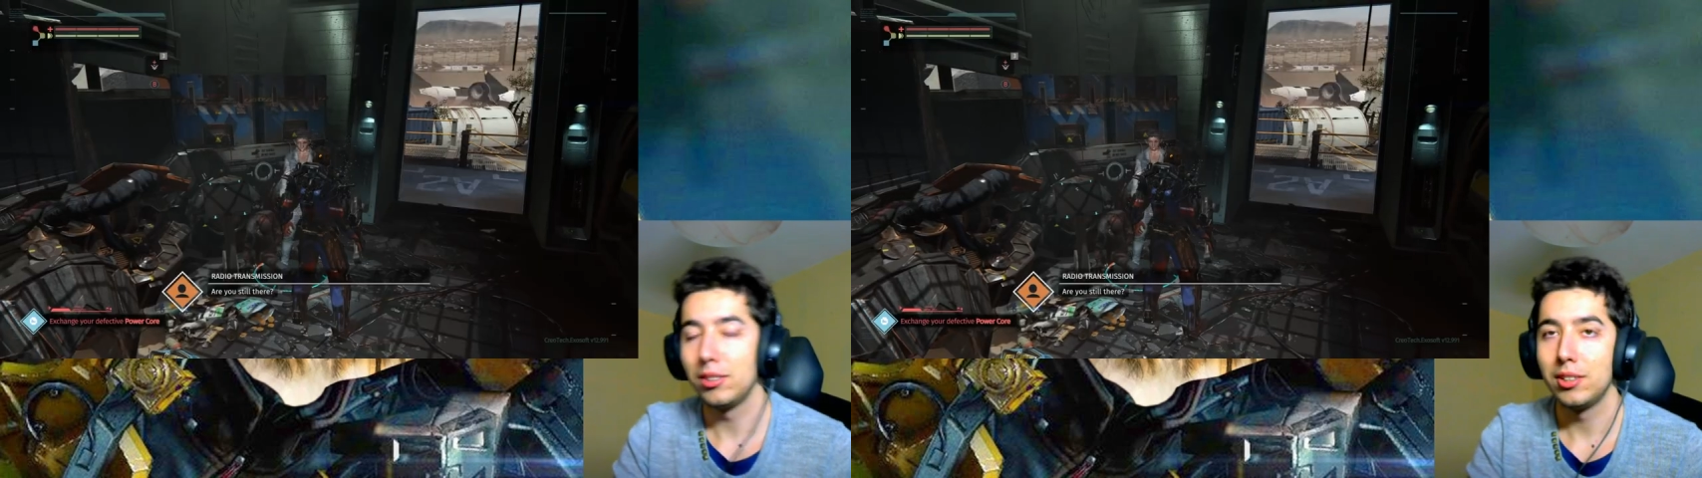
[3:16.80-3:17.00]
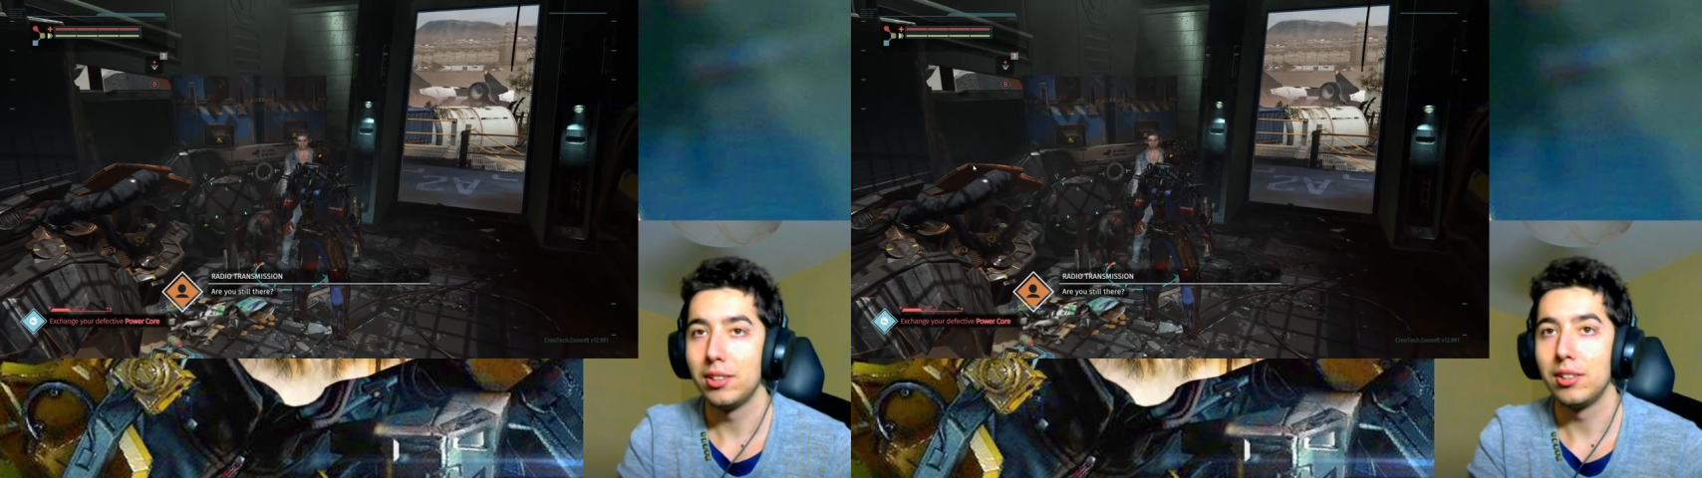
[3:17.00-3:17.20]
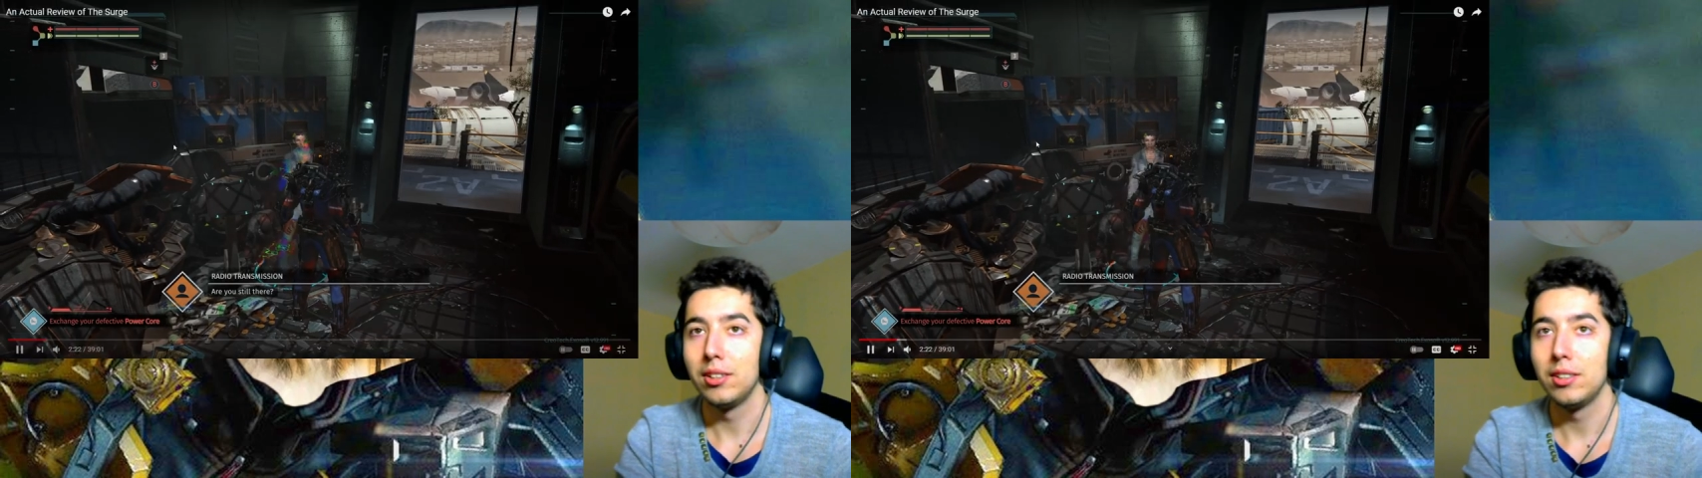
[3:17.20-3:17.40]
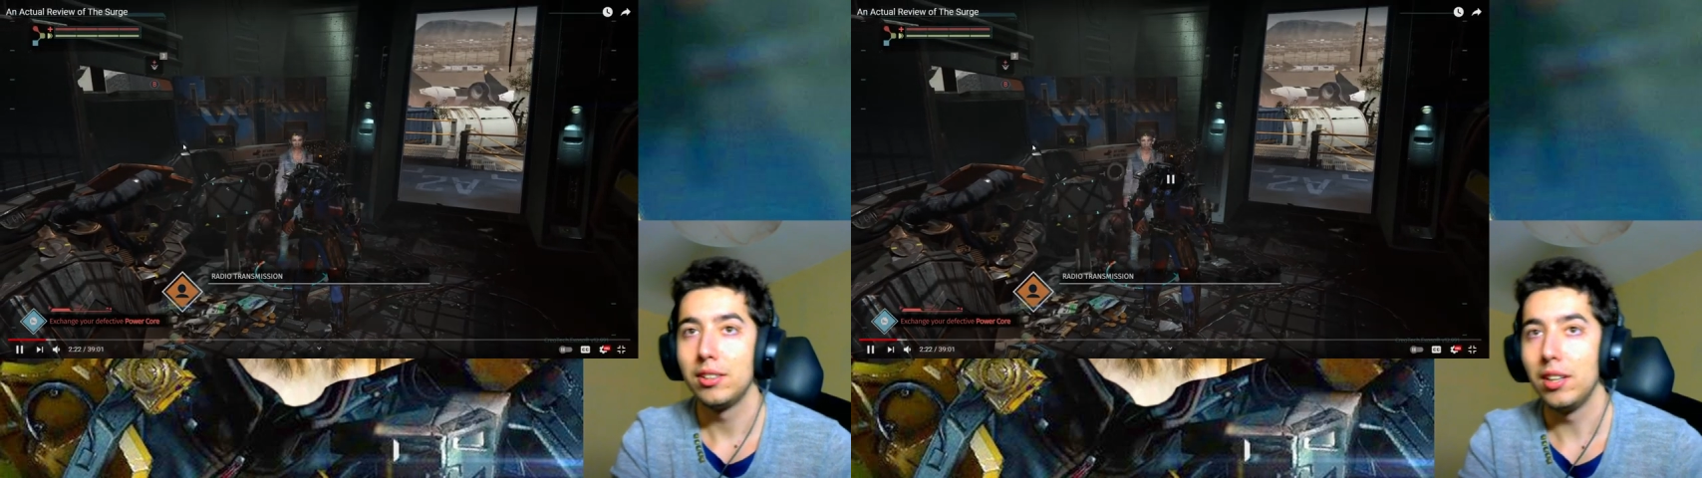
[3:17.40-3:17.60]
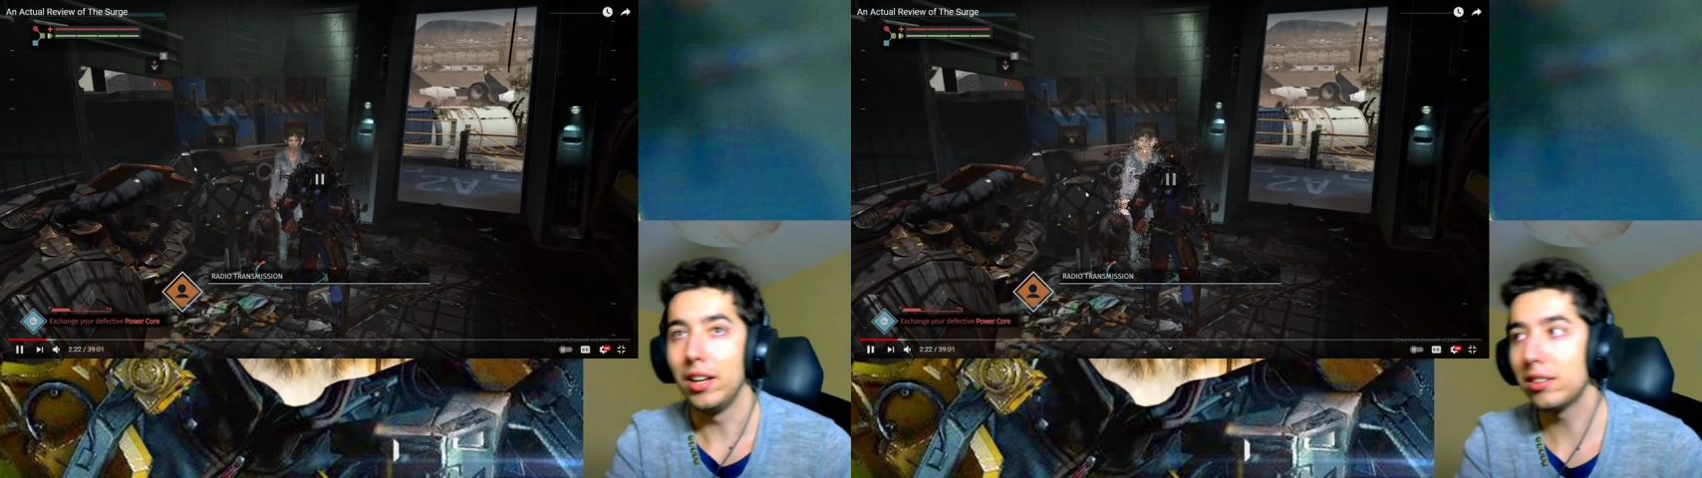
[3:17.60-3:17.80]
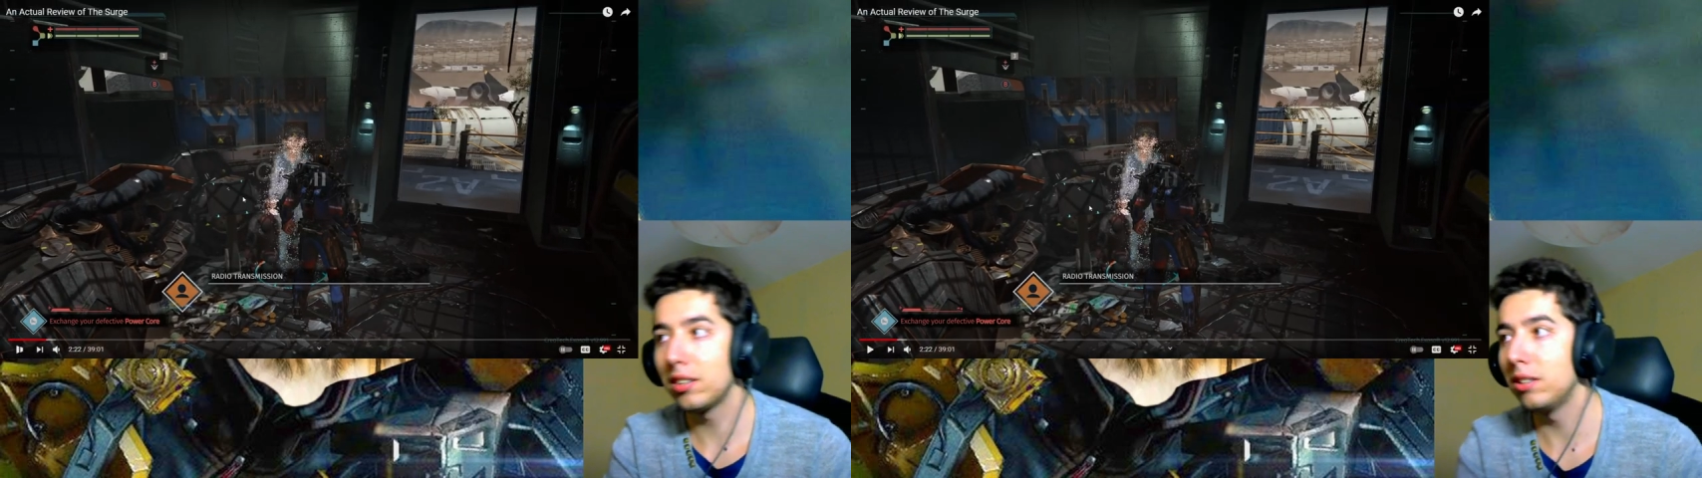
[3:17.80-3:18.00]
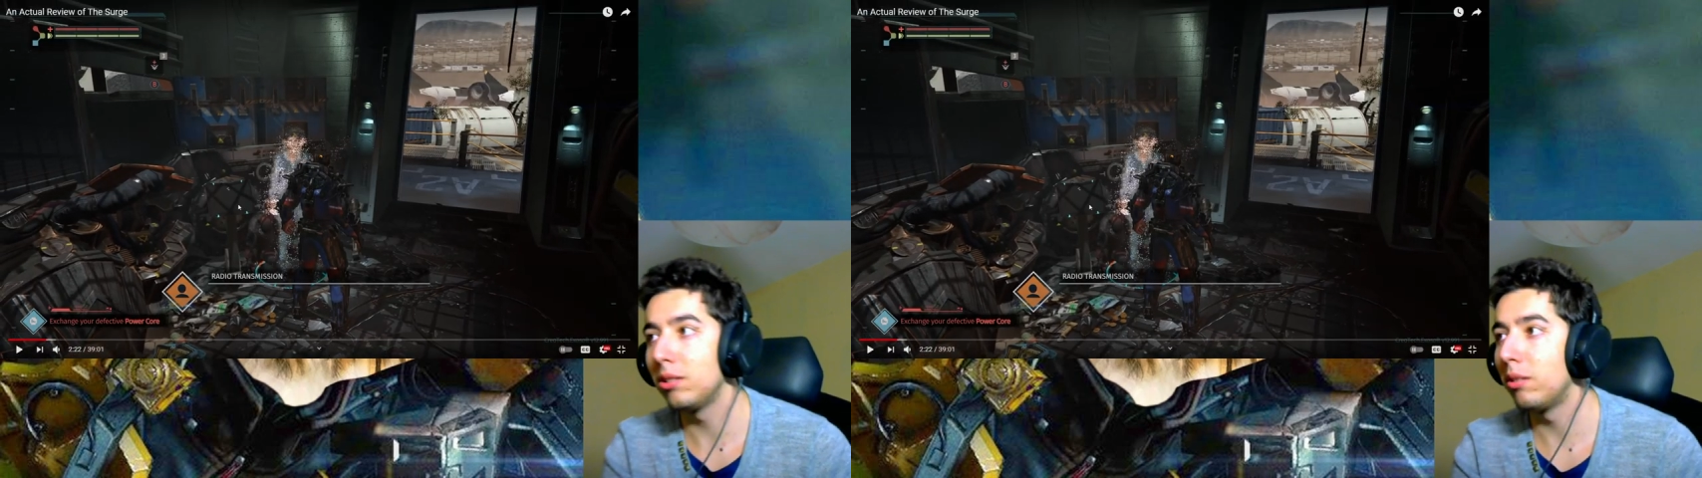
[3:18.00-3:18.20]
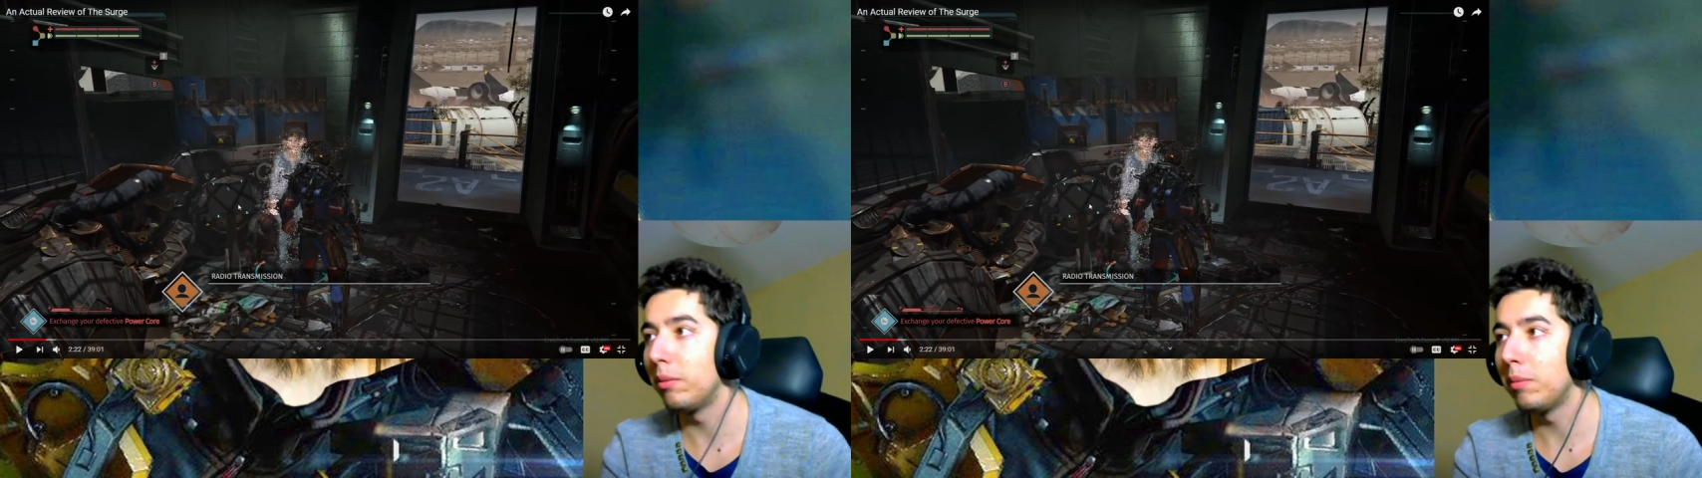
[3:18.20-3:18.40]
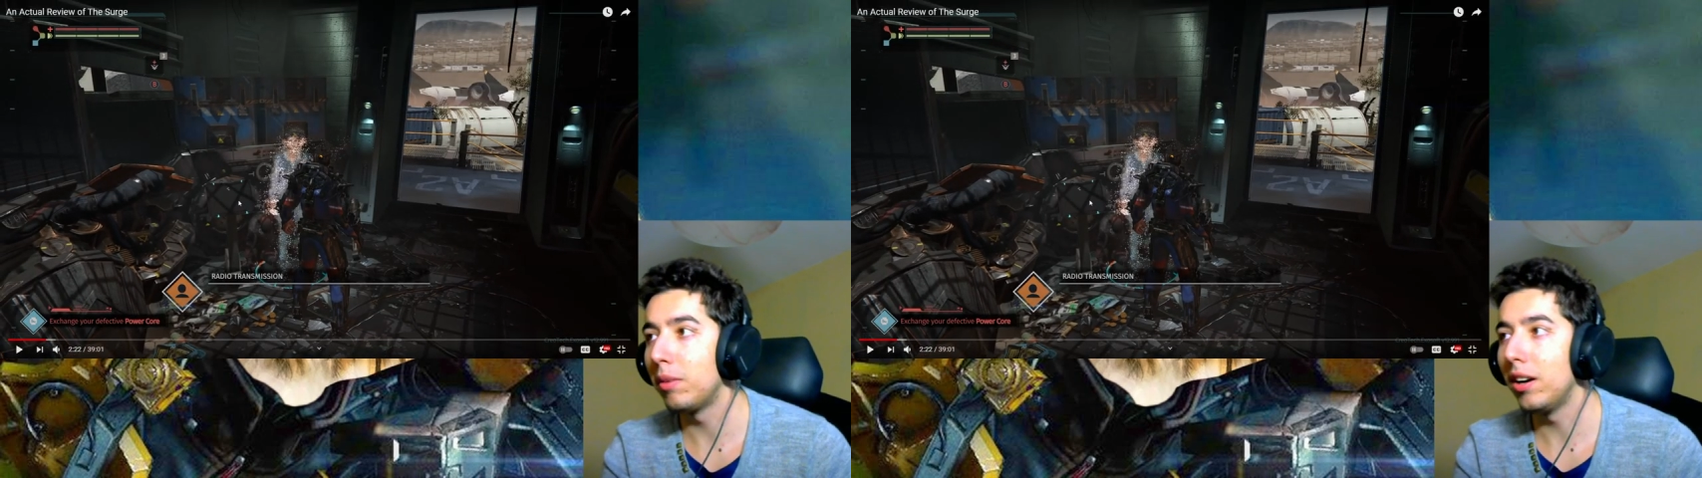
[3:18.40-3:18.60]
The overarching- I actually don't remember